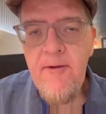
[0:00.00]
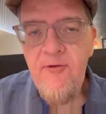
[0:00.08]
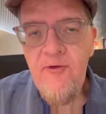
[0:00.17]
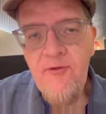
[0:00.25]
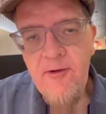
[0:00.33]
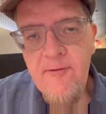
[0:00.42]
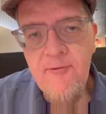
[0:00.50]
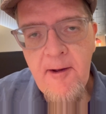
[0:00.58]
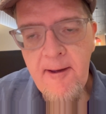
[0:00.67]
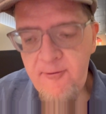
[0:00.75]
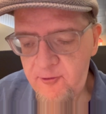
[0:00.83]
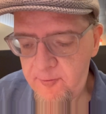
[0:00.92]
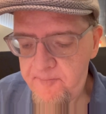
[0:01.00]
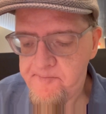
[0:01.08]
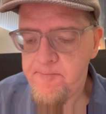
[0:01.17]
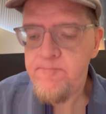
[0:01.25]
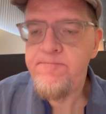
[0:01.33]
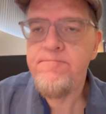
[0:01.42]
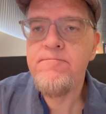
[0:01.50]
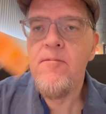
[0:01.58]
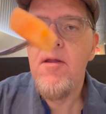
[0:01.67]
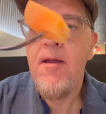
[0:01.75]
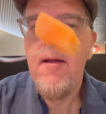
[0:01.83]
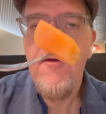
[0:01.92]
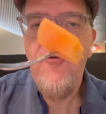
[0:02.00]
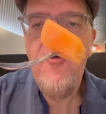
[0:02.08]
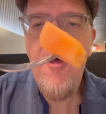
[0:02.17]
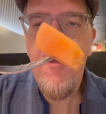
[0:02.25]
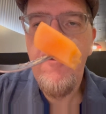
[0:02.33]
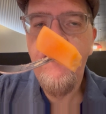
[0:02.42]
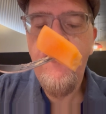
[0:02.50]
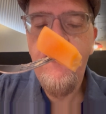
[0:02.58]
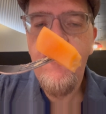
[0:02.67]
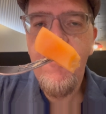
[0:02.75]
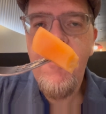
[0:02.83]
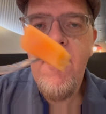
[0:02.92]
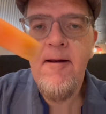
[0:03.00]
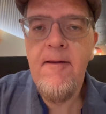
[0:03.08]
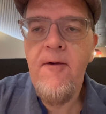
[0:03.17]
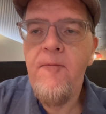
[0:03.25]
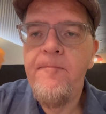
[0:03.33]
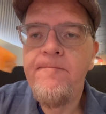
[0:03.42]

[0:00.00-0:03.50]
and juicy and fresh. Shot to the cantaloupe.